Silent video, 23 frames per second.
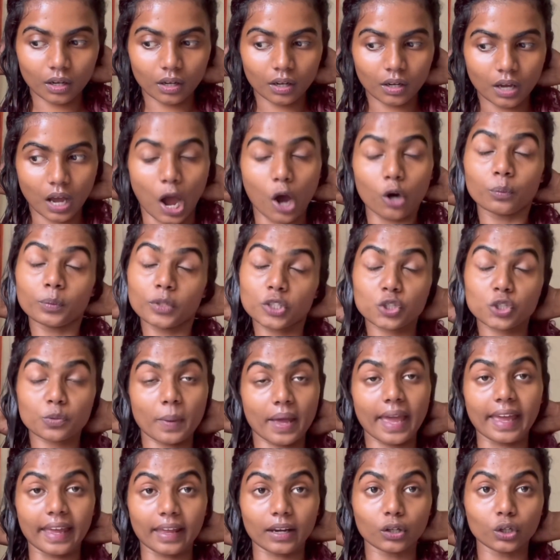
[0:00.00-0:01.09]
how much my
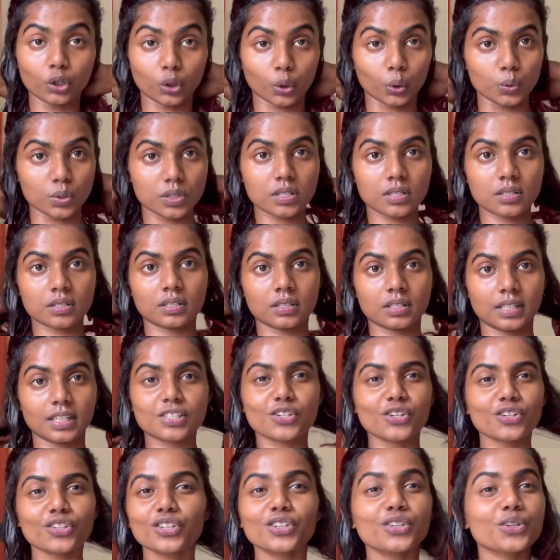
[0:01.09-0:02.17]
hair grows. It's
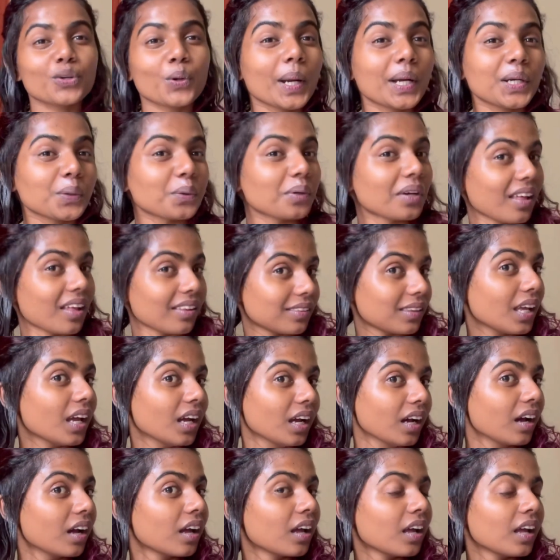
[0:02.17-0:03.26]
gonna grow into
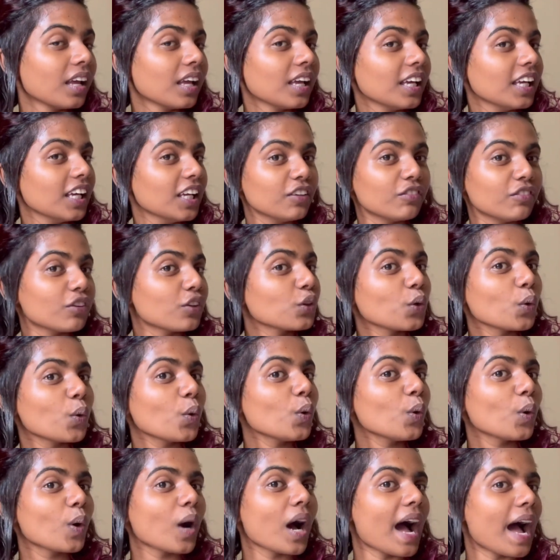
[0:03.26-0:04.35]
nothing. Even
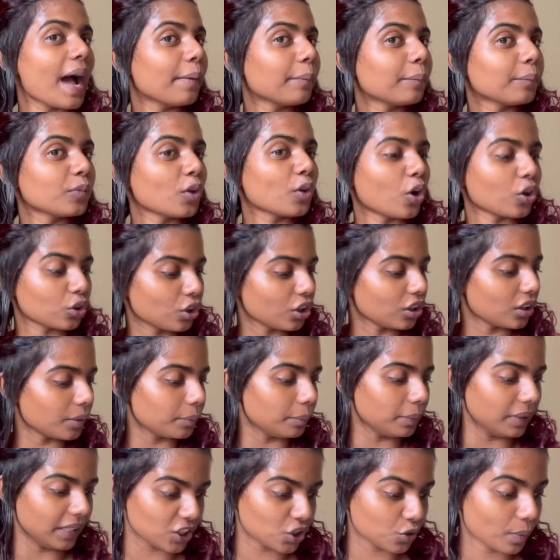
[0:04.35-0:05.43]
though I'm not gonna
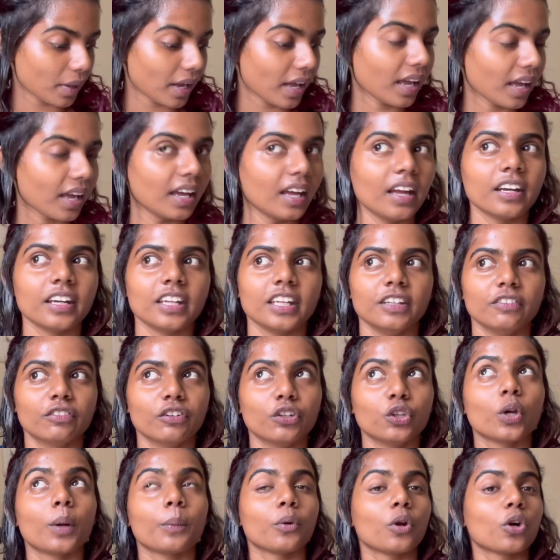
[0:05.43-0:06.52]
bleach my hair,
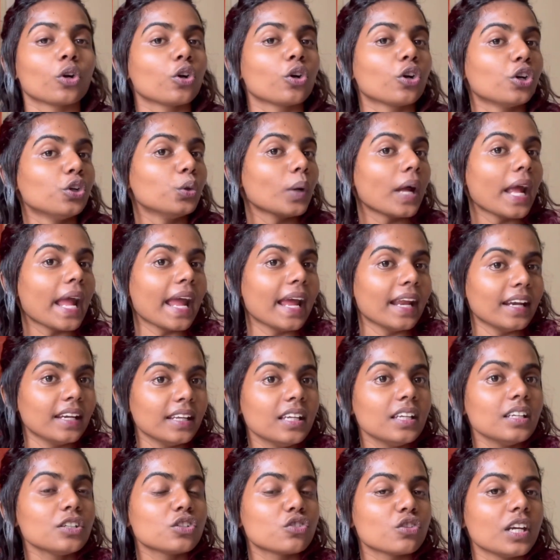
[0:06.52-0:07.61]
even though I'm not gonna do
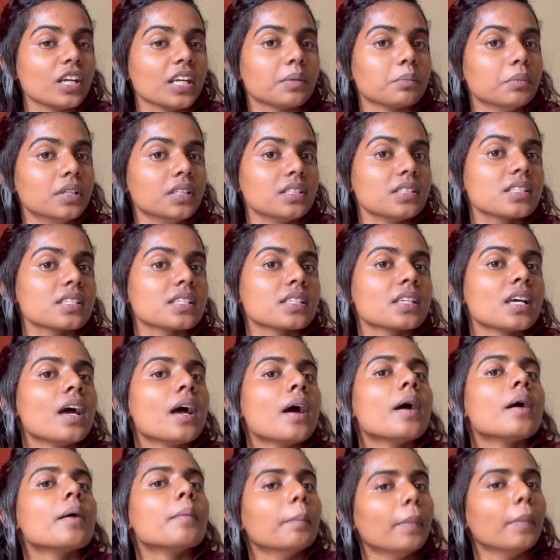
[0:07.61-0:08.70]
any treatments,
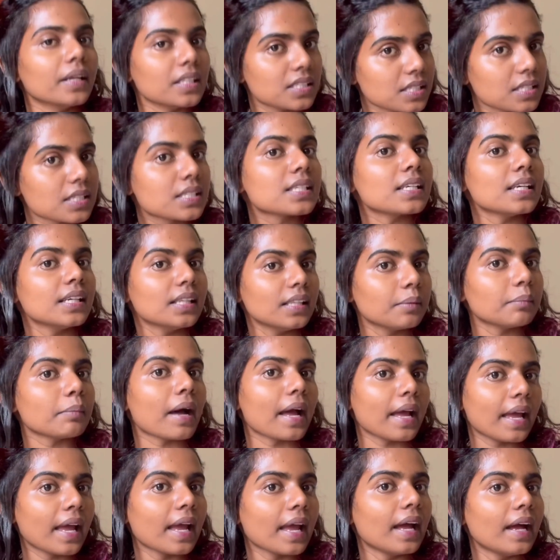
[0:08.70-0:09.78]
but still
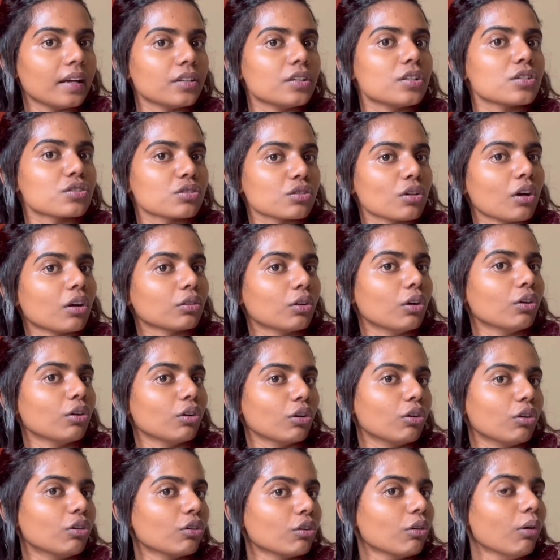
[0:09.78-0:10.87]
my hair is not
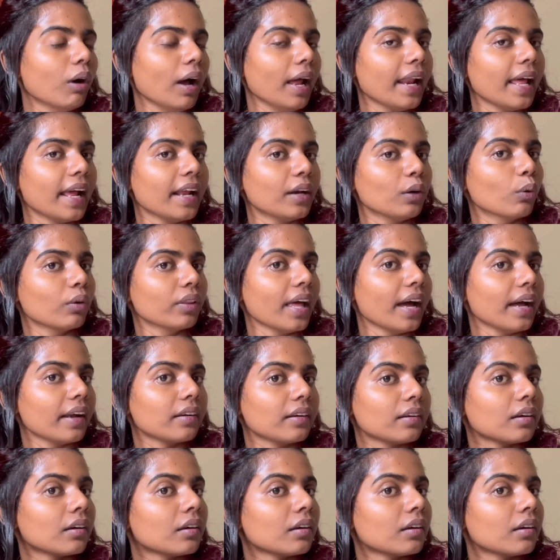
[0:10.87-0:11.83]
gonna grow, and I know that.